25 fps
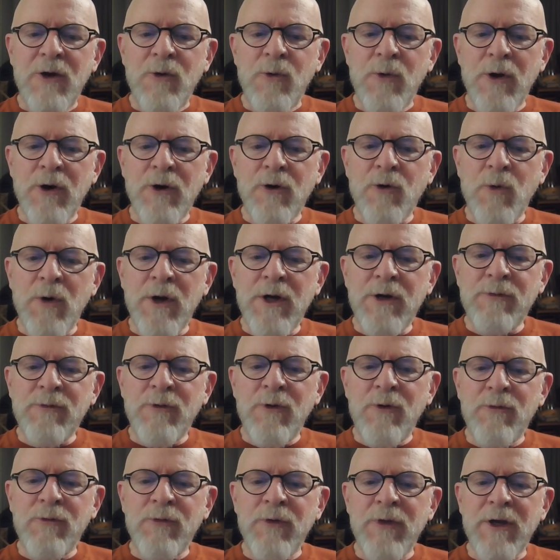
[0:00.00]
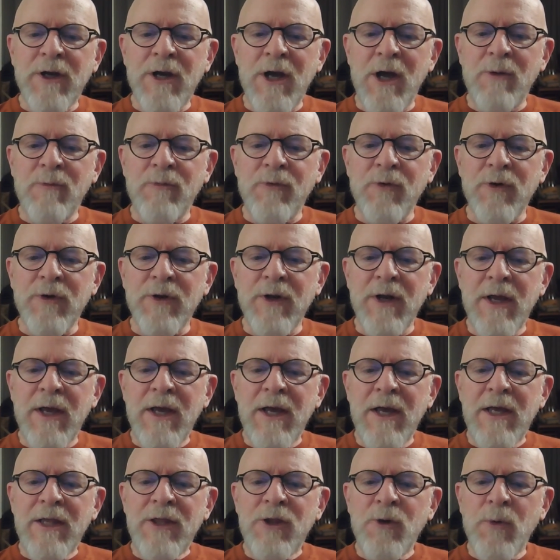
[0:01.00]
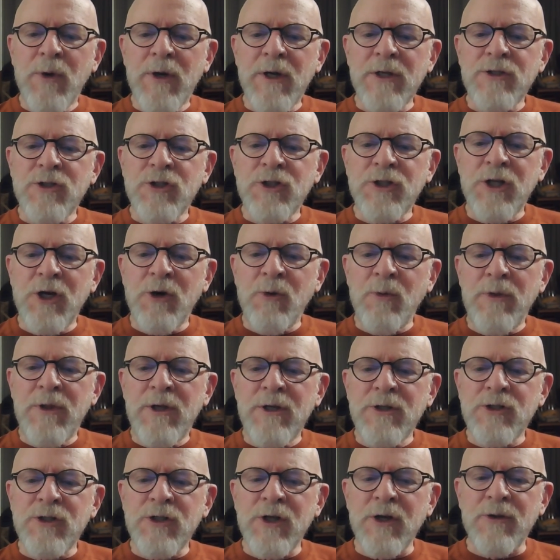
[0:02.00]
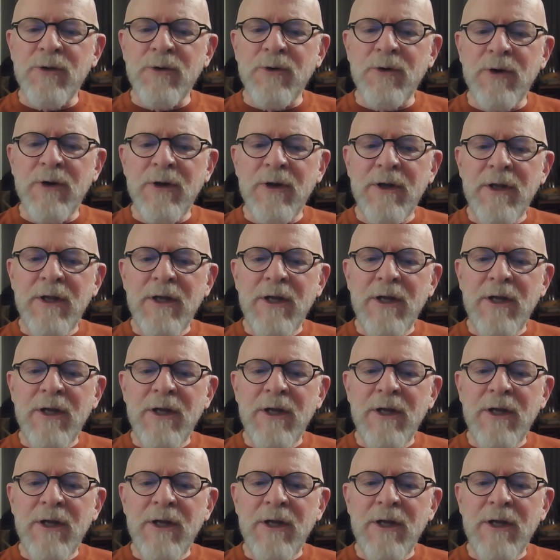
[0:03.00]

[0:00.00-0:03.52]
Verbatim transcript: We are grateful for the comfort that we can share with each other,